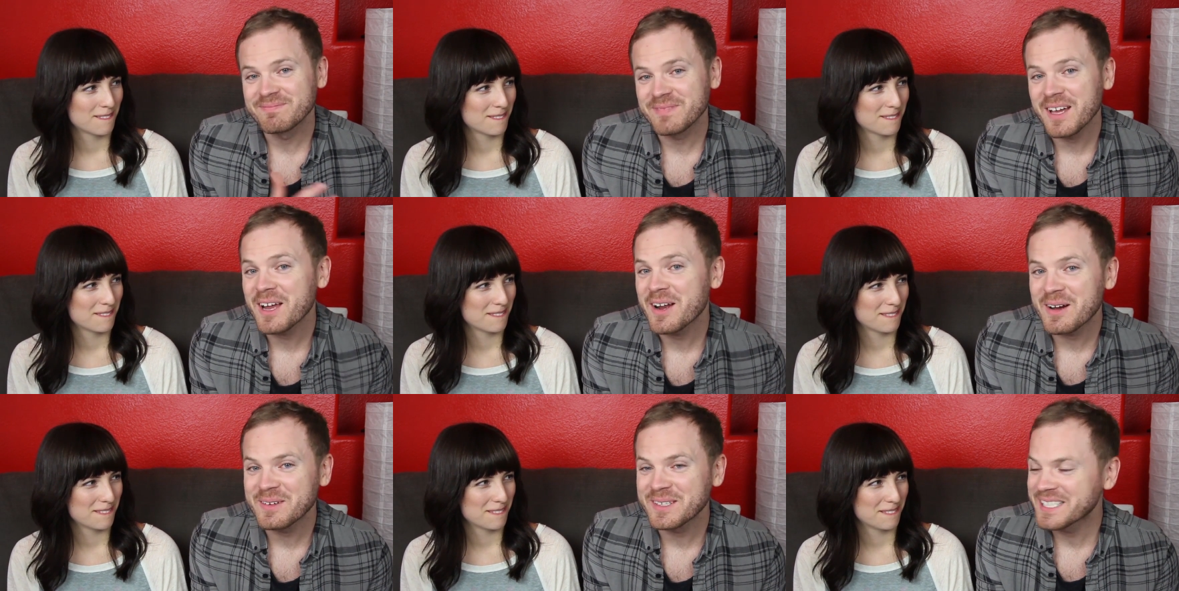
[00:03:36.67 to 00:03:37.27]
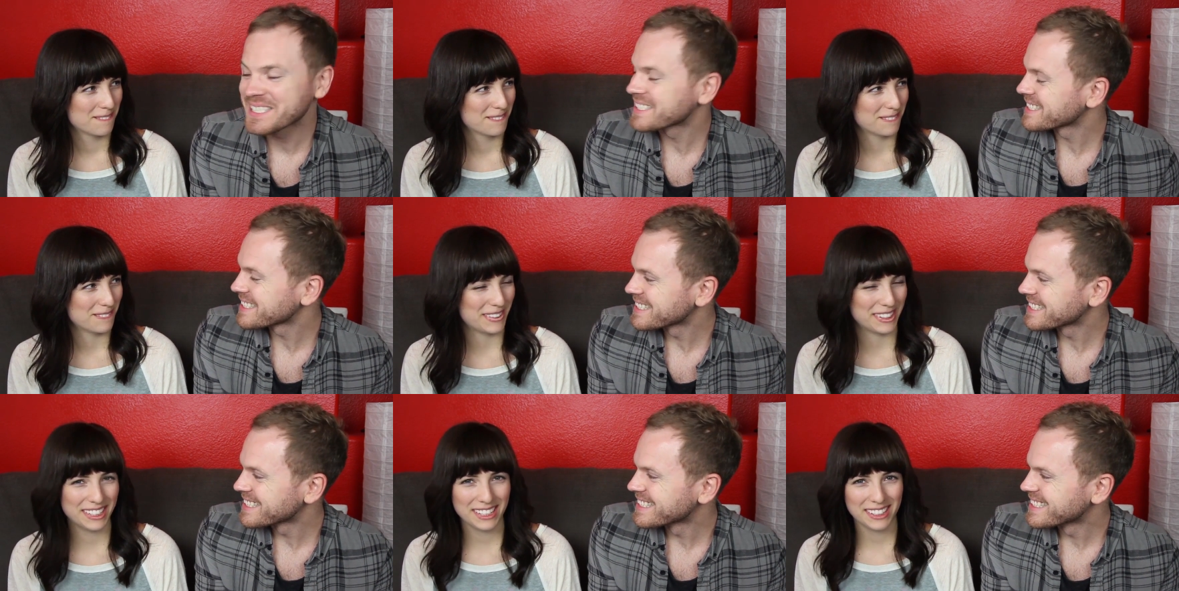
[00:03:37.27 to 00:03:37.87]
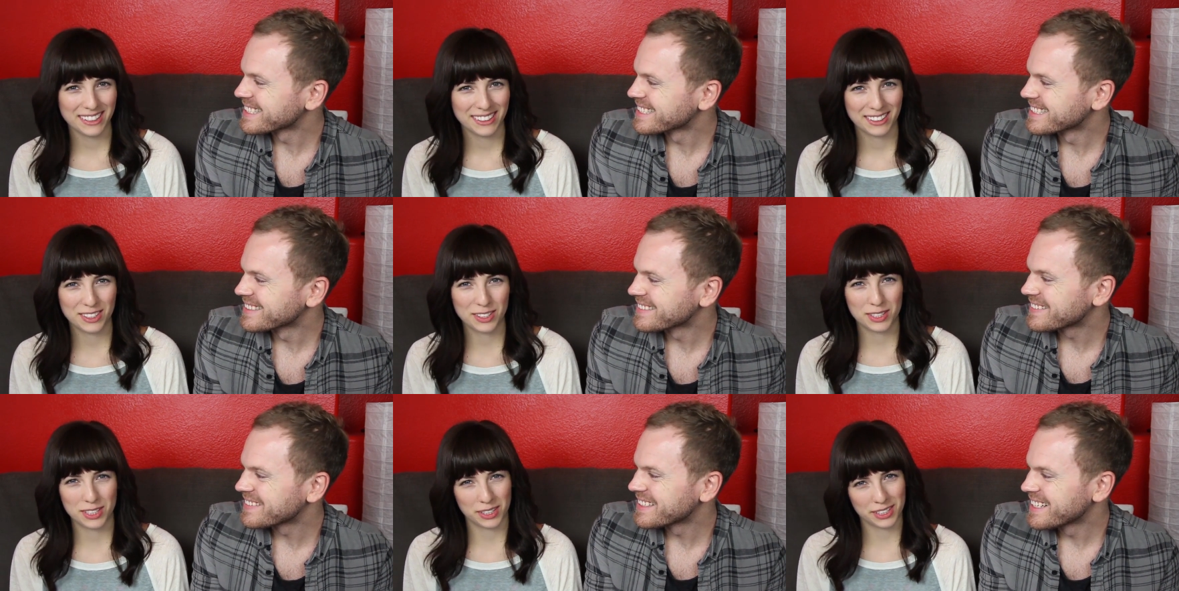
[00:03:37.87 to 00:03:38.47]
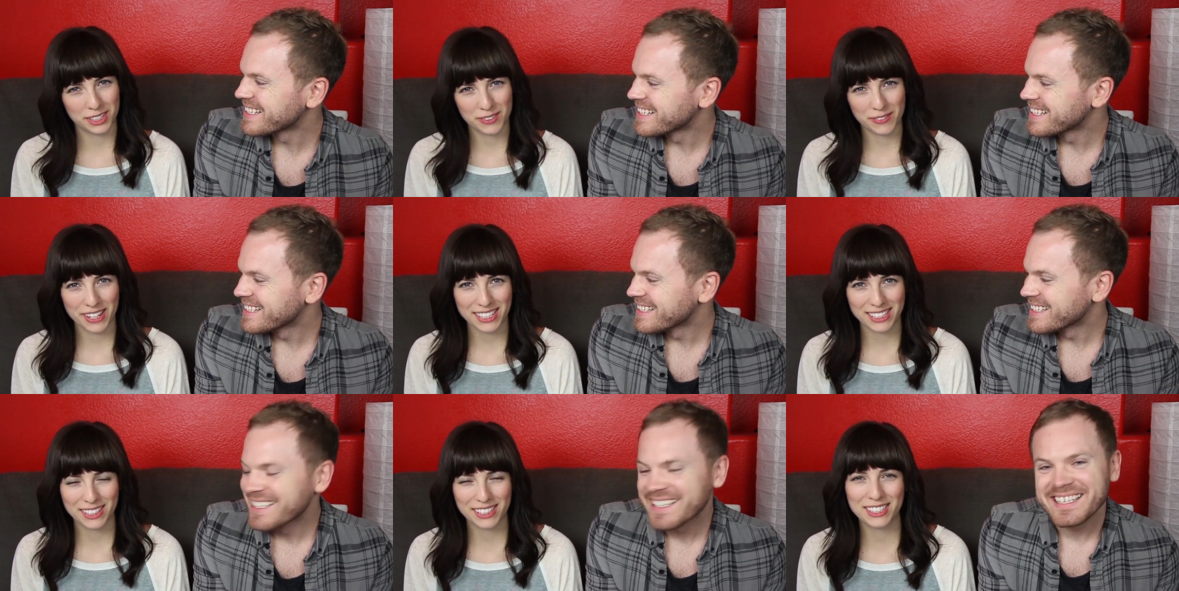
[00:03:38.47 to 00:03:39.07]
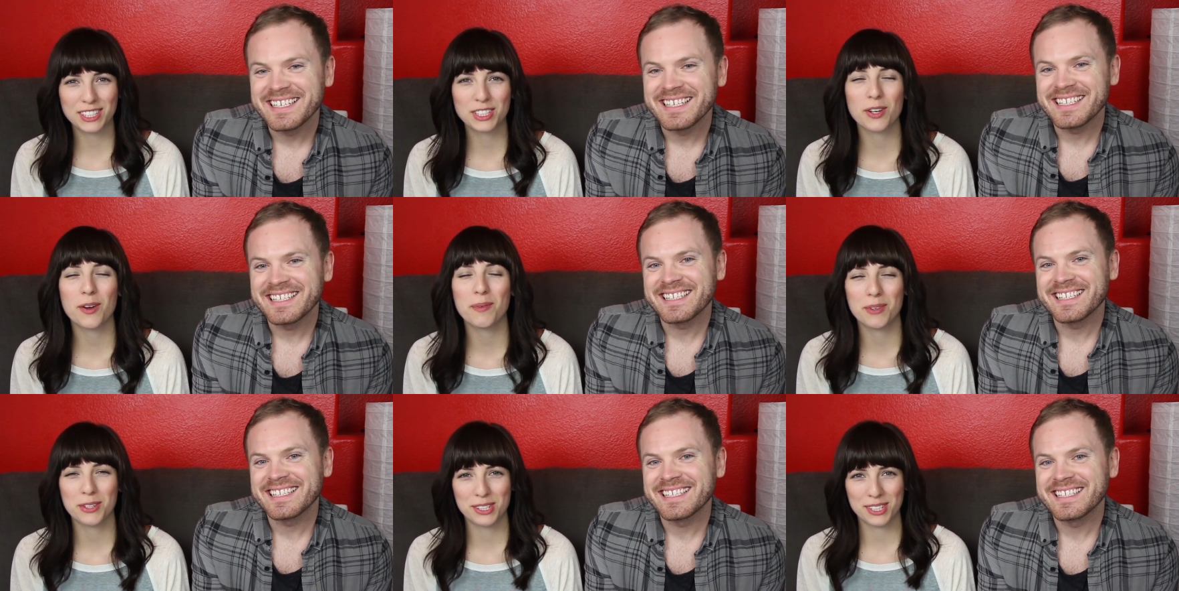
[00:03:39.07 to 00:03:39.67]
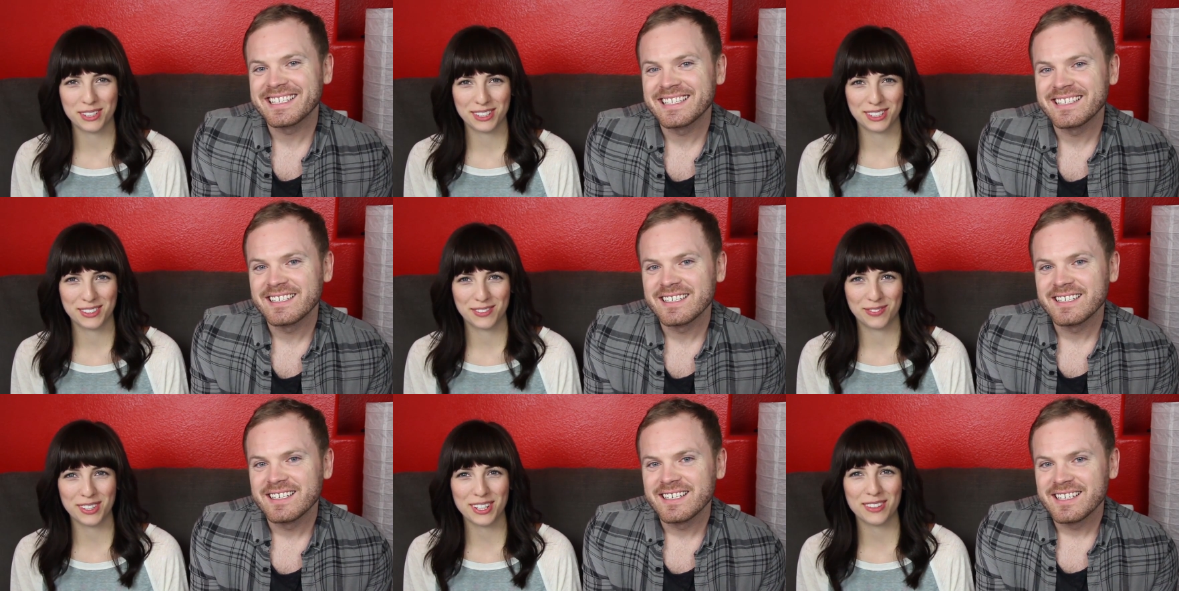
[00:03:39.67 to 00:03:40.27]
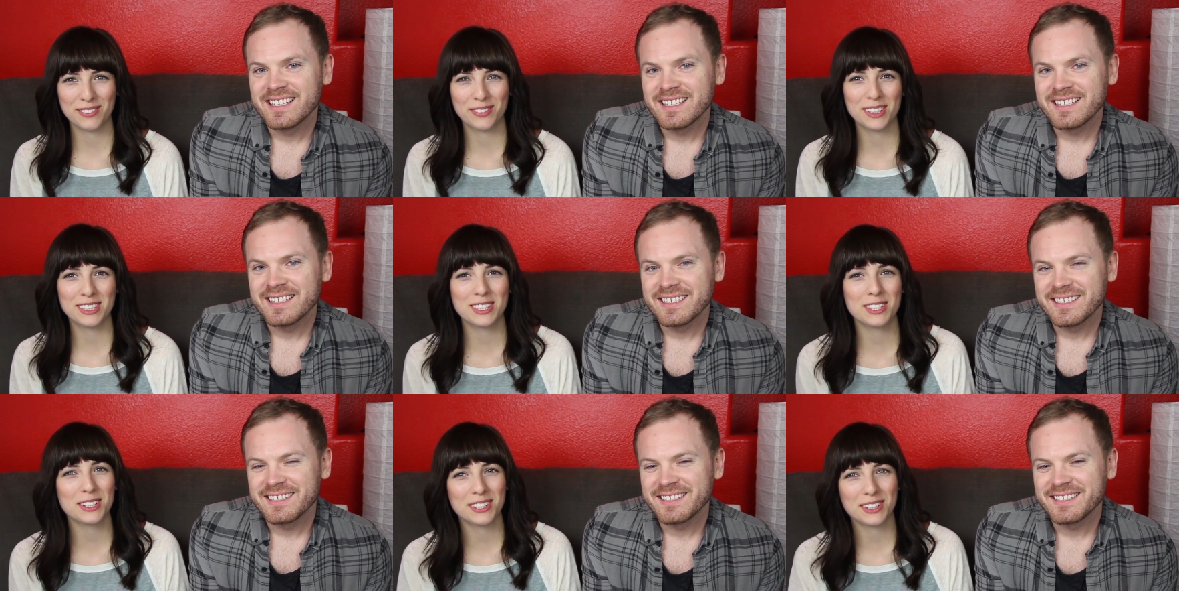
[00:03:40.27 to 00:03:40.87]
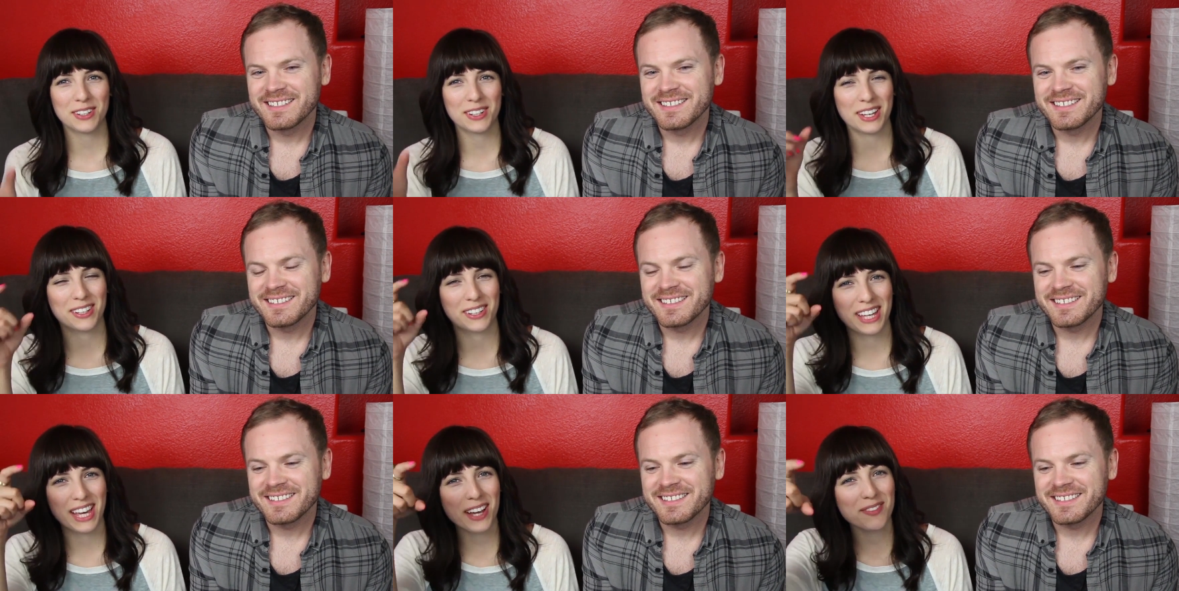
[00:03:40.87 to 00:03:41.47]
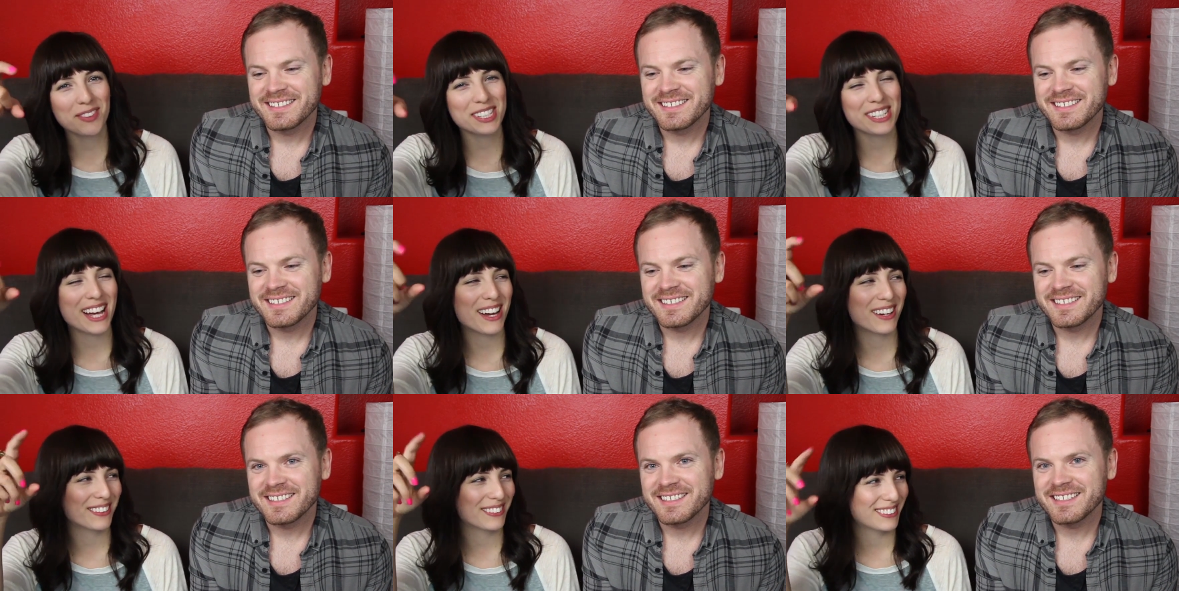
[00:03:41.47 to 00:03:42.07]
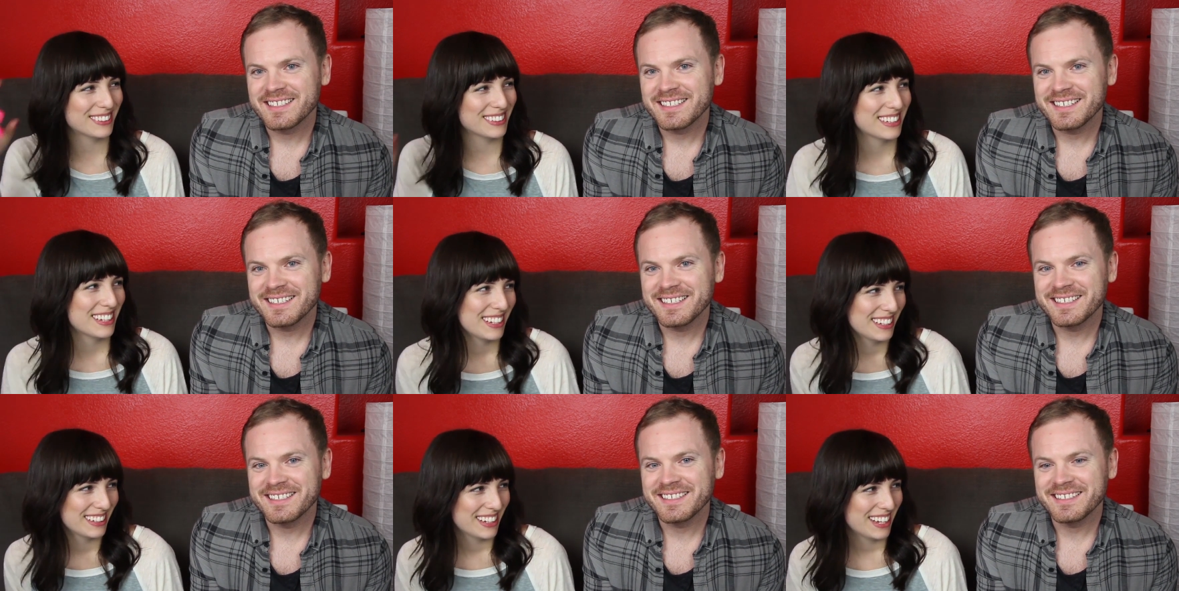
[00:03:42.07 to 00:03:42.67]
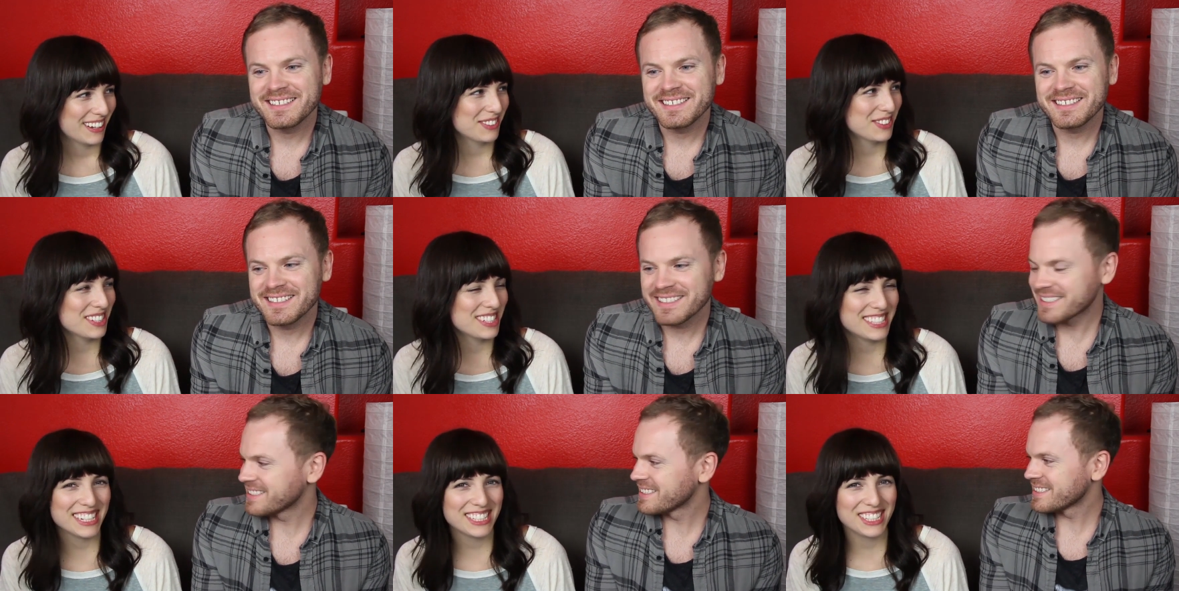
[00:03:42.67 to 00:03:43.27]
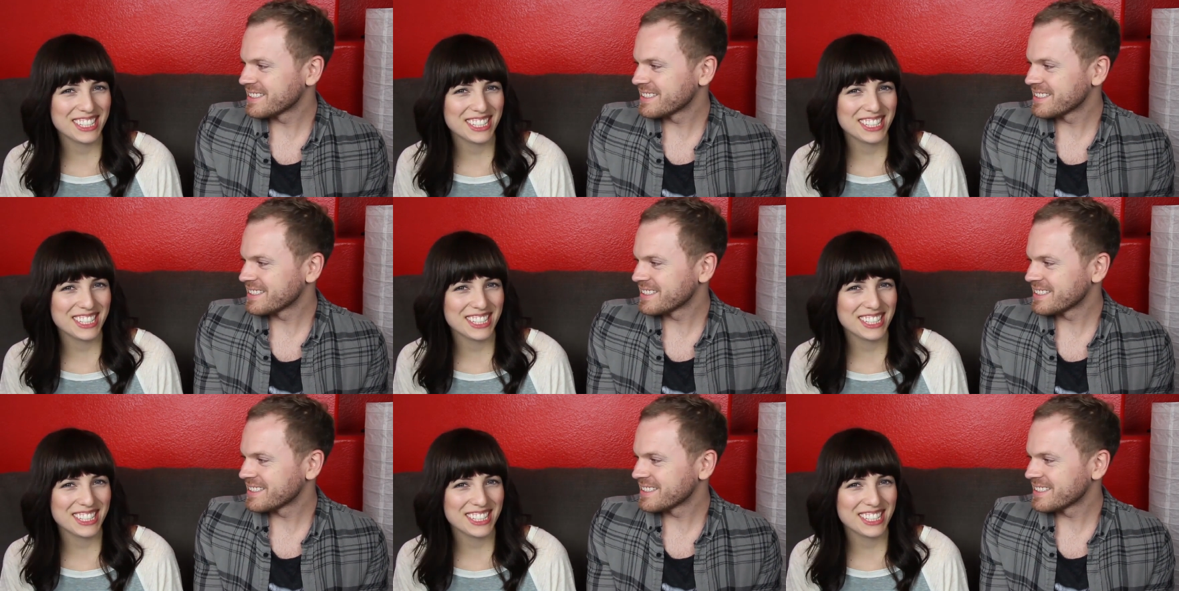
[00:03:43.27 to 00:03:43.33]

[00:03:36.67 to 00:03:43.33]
Speaker 1: Not always.
Speaker 2: Really? You do serious face? Let's show them your serious. What's your... Okay, camera's out. Everyone say